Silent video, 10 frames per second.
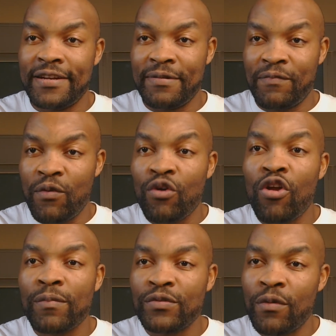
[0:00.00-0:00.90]
for
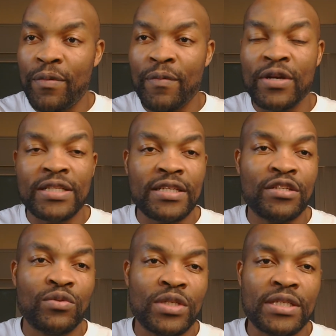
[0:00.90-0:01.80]
clubs, for people listening
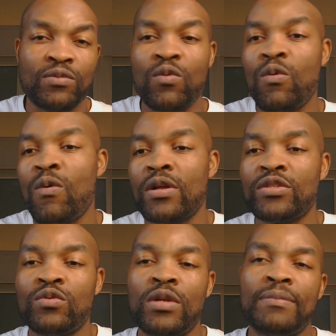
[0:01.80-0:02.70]
to this who want
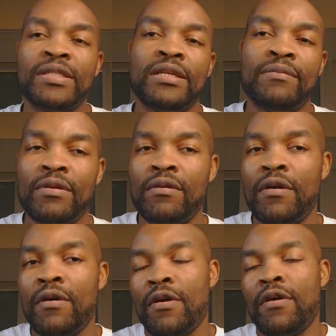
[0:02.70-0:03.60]
to, let me say,
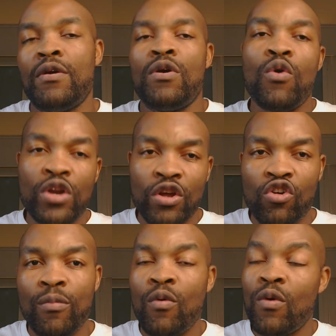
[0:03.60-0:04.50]
own a
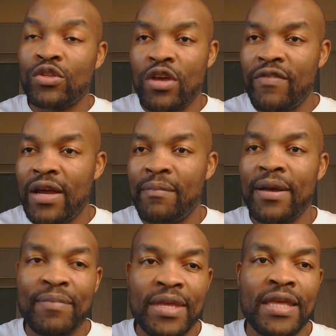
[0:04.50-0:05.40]
club or whatsoever it might
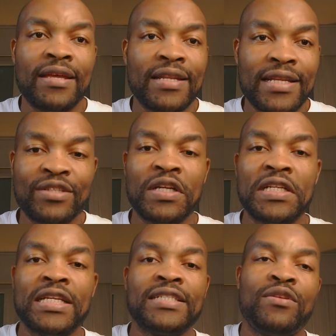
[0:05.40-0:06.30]
be, these are the
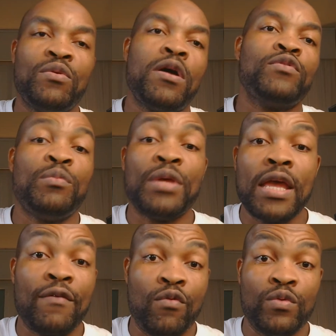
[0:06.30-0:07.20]
things that you have to be
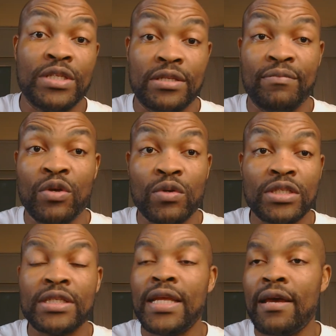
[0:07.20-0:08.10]
careful with because
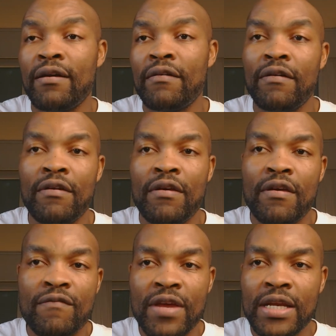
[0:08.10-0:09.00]
they are
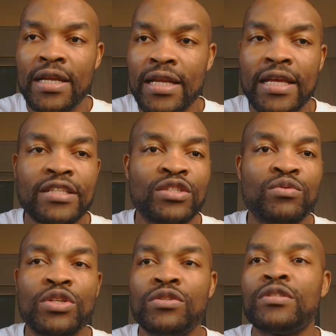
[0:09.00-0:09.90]
very delicate
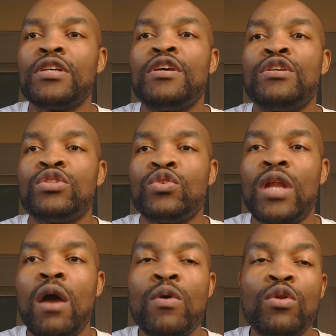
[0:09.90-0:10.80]
situations. So
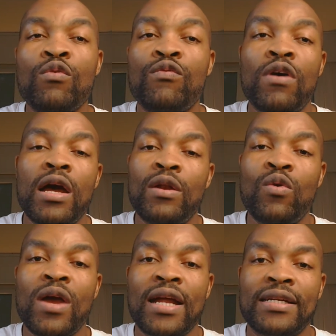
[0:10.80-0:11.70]
now we
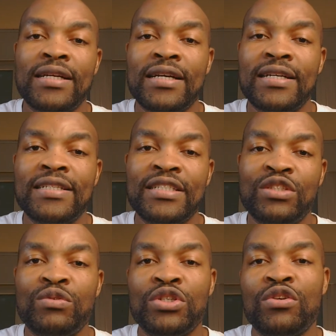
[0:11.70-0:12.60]
look at the
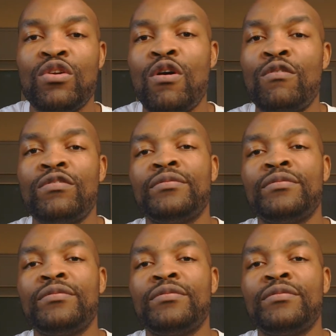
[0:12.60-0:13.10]
situation of